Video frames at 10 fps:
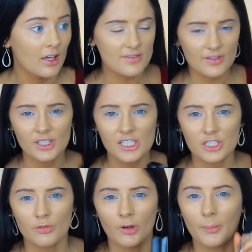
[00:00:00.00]
This
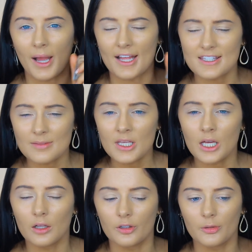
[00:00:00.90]
foundation reminds me
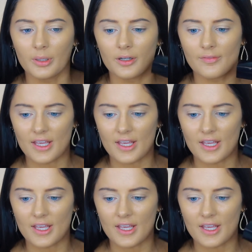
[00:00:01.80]
a little bit of